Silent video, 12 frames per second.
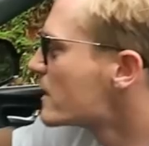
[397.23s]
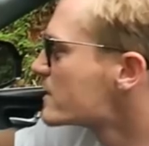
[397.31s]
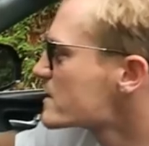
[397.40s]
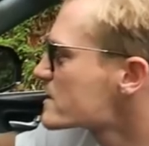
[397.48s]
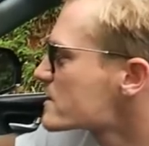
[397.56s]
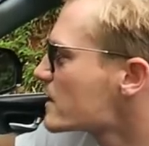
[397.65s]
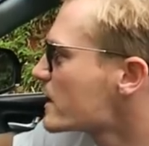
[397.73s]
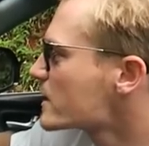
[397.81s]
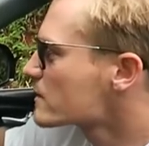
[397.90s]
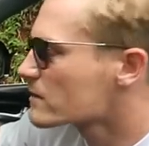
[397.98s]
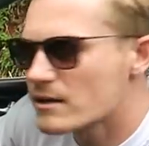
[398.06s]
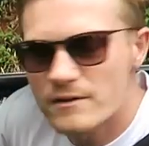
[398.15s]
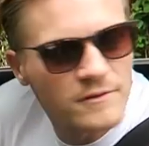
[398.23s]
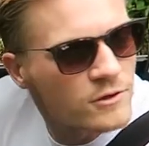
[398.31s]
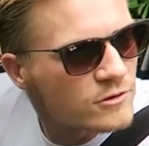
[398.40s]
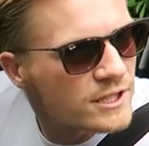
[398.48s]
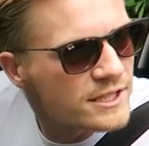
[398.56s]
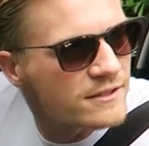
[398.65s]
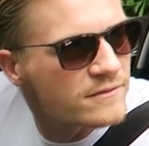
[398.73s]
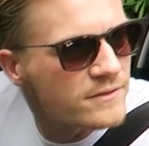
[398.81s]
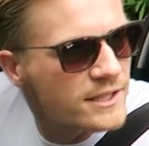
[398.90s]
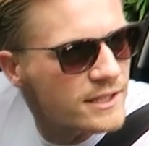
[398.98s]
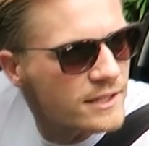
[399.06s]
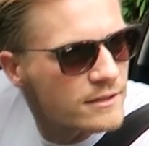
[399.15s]
I just like I feel really
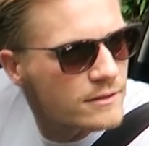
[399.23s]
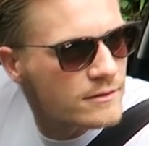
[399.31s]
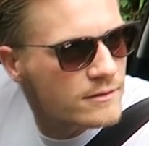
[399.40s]
defeated.